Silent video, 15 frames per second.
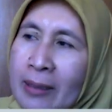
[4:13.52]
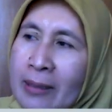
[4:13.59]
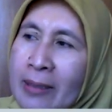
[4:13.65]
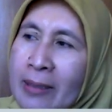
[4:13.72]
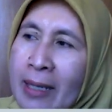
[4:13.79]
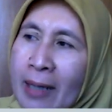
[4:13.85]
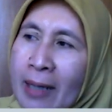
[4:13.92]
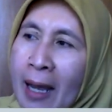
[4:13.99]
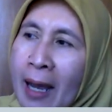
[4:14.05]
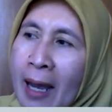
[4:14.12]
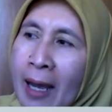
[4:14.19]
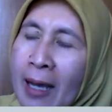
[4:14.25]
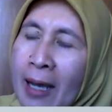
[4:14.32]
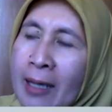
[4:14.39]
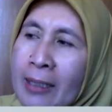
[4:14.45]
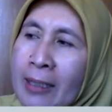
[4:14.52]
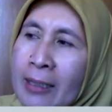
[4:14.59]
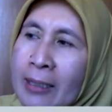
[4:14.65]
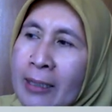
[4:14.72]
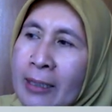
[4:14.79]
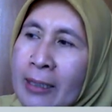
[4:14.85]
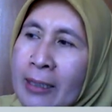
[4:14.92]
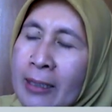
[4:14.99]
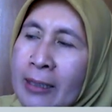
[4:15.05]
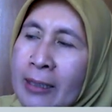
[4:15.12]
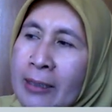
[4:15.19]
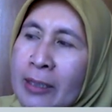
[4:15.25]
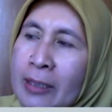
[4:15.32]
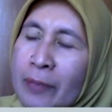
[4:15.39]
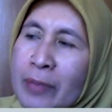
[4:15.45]
There are
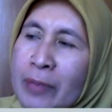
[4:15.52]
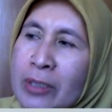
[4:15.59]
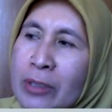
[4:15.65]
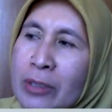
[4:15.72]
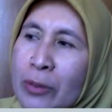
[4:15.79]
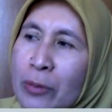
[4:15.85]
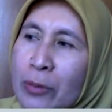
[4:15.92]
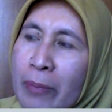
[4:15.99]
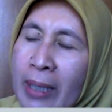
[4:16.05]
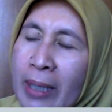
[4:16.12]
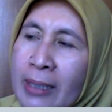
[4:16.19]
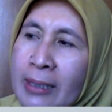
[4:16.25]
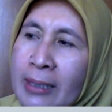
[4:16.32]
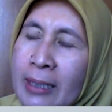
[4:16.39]
the first document